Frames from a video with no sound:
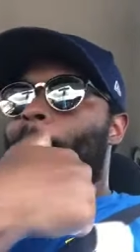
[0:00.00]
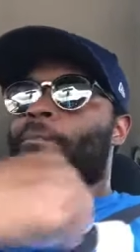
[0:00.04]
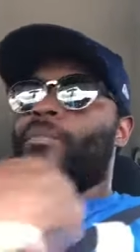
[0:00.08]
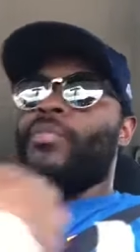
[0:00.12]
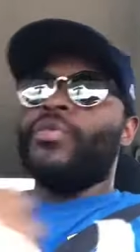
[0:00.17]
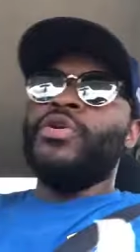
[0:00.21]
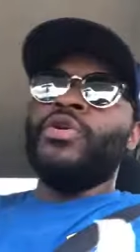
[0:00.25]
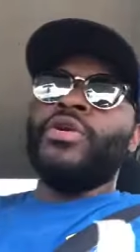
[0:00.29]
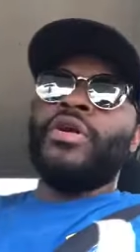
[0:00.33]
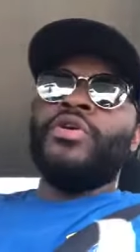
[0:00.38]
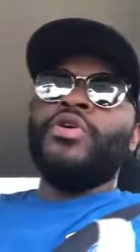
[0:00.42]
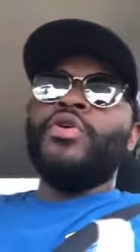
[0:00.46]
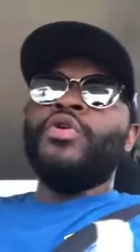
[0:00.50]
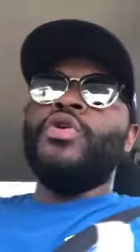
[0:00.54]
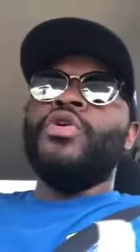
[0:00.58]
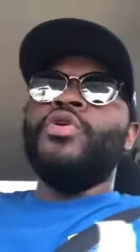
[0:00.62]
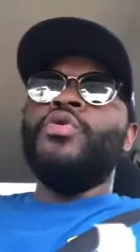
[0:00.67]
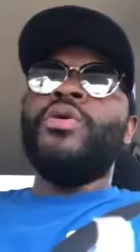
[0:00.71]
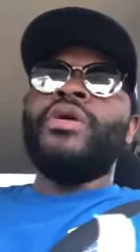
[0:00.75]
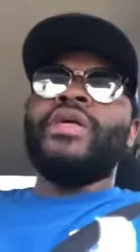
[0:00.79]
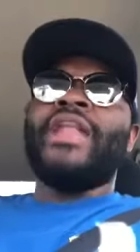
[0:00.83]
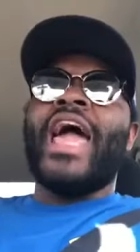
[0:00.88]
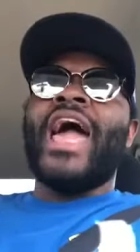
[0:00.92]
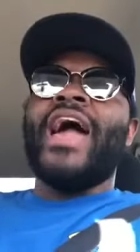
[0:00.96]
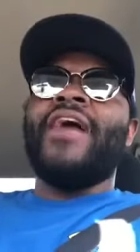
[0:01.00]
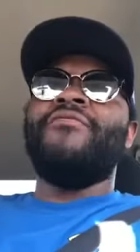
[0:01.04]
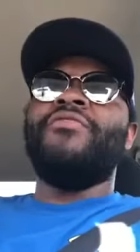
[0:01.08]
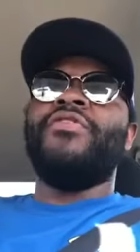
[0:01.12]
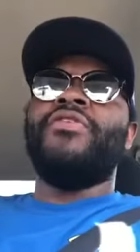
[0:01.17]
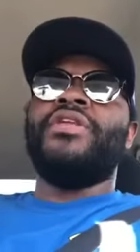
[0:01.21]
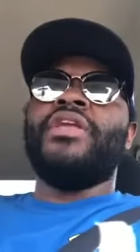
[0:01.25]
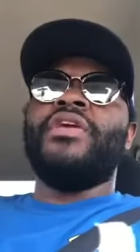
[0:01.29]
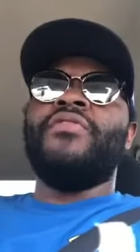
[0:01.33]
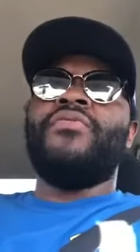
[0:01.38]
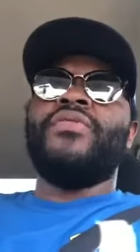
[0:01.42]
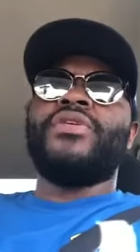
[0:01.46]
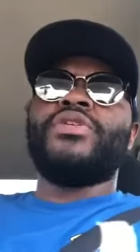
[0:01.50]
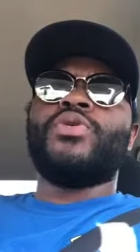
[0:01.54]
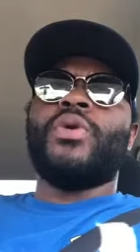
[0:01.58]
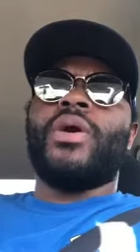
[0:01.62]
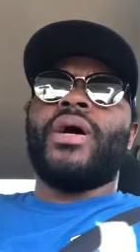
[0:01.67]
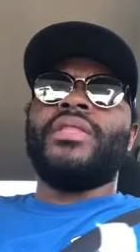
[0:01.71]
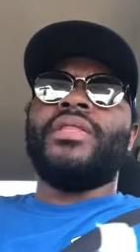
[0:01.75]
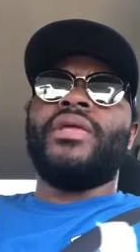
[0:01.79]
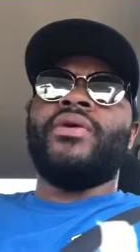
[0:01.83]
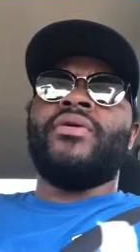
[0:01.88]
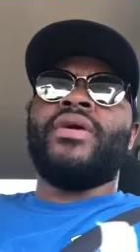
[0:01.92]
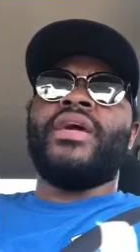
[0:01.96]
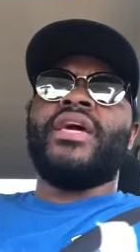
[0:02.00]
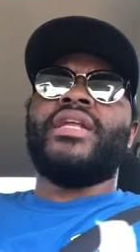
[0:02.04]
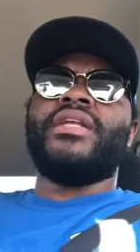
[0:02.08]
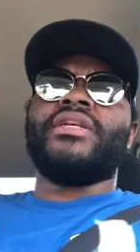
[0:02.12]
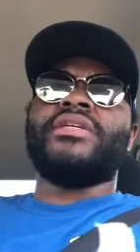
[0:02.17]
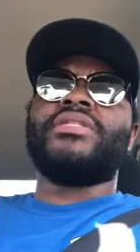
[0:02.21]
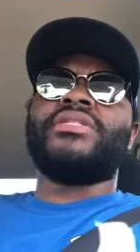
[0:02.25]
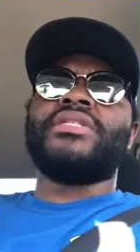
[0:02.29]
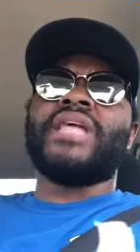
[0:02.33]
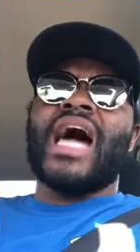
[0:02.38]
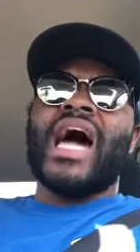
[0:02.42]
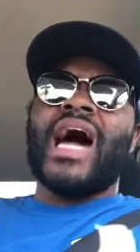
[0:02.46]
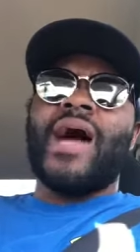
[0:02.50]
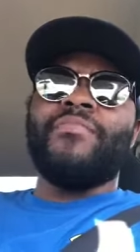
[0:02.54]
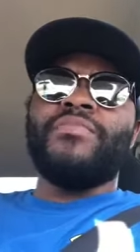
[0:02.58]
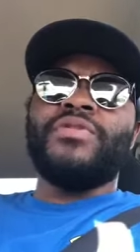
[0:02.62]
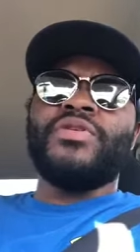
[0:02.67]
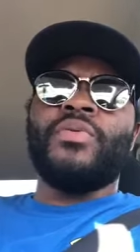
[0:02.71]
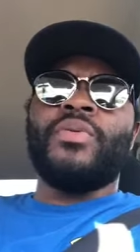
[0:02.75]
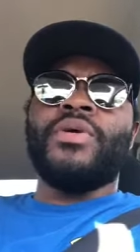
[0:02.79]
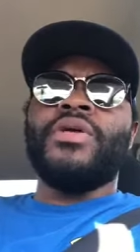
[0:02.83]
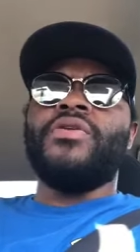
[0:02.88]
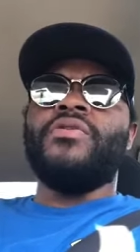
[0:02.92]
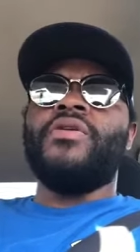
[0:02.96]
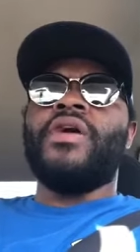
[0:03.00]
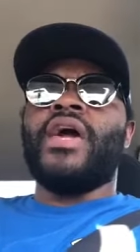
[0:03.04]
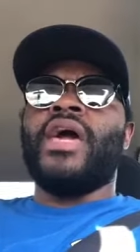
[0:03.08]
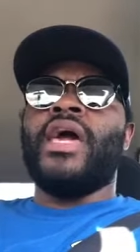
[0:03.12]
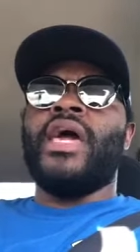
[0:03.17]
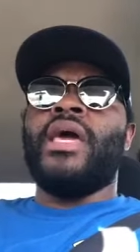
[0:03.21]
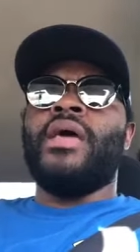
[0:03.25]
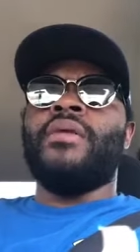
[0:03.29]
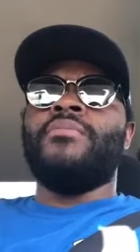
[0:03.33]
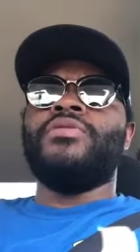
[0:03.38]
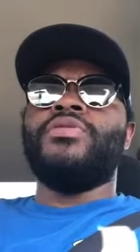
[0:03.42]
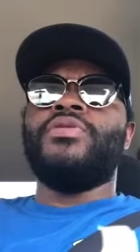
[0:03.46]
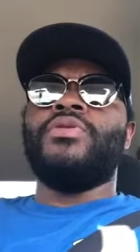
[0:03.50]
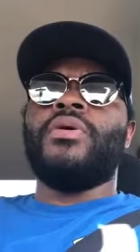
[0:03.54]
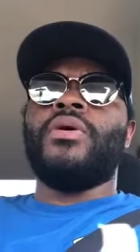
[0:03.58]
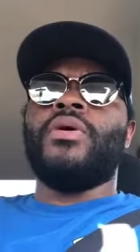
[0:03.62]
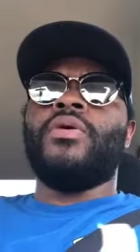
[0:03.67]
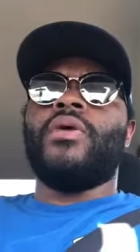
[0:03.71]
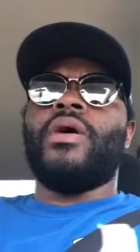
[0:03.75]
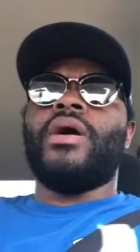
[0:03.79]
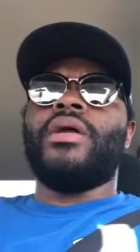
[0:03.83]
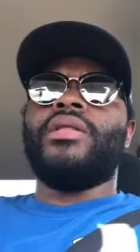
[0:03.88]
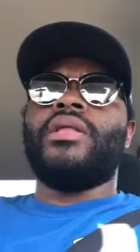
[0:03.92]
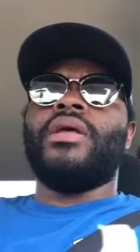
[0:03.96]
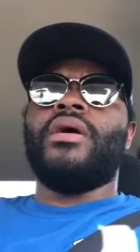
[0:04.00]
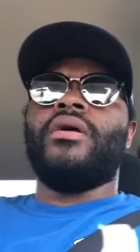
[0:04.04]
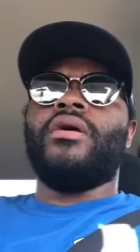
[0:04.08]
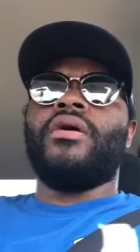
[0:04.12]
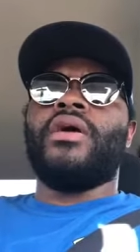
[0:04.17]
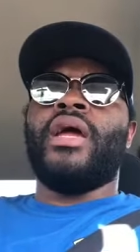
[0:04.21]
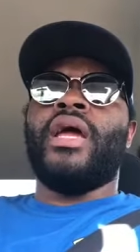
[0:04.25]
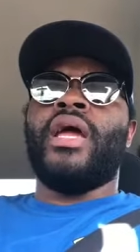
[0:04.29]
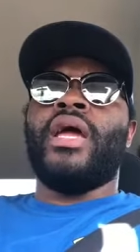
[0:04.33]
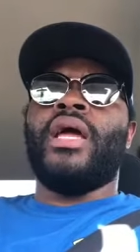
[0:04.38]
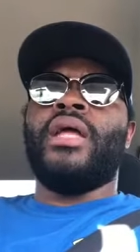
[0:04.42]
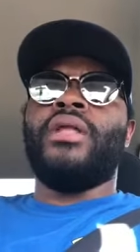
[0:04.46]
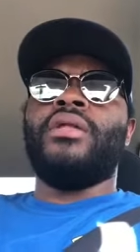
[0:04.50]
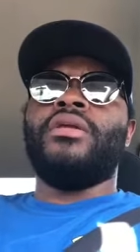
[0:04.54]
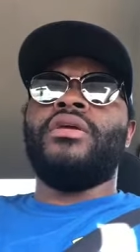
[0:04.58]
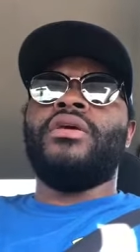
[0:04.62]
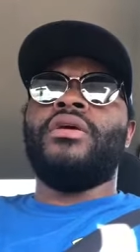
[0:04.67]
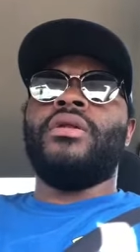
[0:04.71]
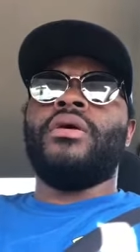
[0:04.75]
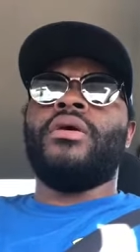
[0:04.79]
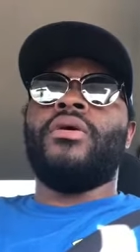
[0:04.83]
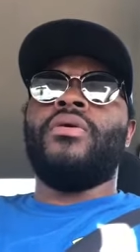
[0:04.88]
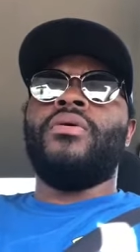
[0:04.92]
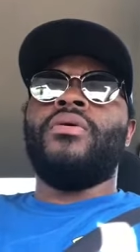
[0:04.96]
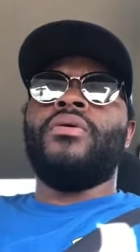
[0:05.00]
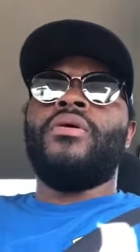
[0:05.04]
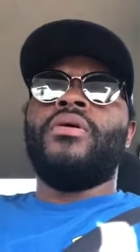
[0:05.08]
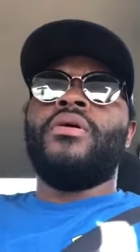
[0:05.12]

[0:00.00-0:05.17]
you know, you, you can have your defense go out there and get a stop to win you games. You can go out there and, you know,